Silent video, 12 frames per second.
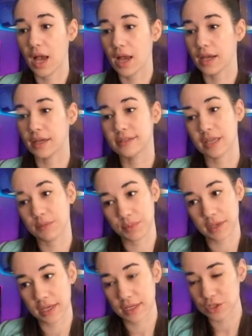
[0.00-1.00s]
it is a
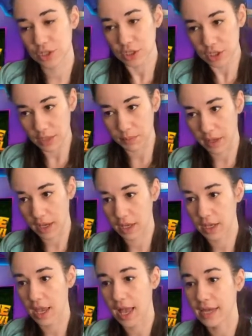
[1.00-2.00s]
PNG
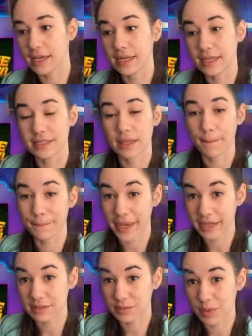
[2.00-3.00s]
JPEG, and it is
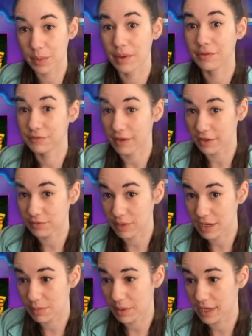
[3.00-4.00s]
maximum 5
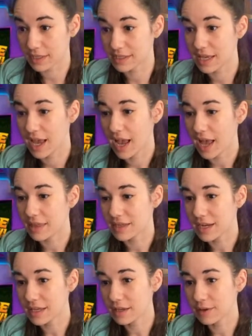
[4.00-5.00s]
megabytes, and then
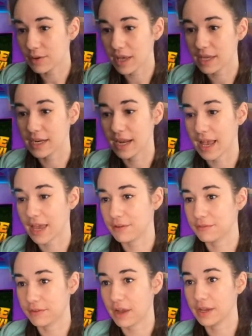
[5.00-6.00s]
I can go ahead and add a
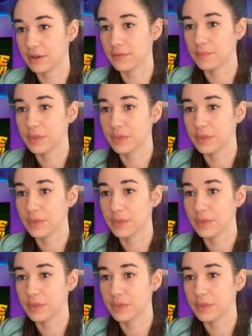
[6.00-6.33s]
file.